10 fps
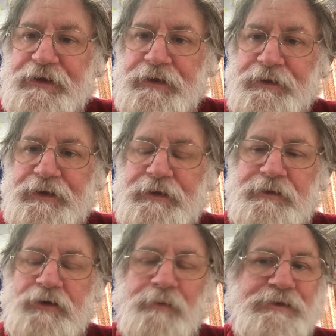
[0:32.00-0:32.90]
in a
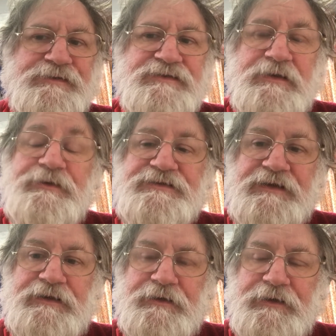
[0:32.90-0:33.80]
Commons
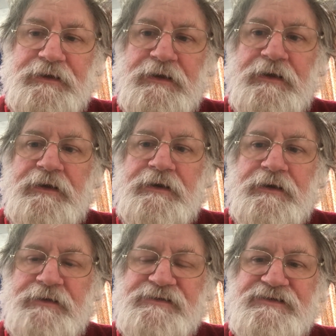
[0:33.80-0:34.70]
committee hearing,
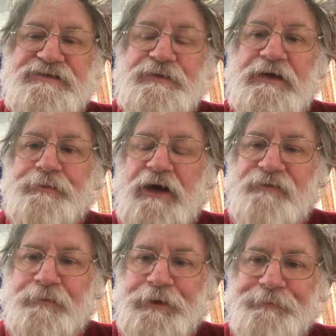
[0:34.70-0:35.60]
asked Suella
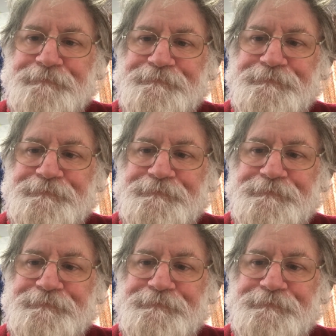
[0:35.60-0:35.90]
Braverman,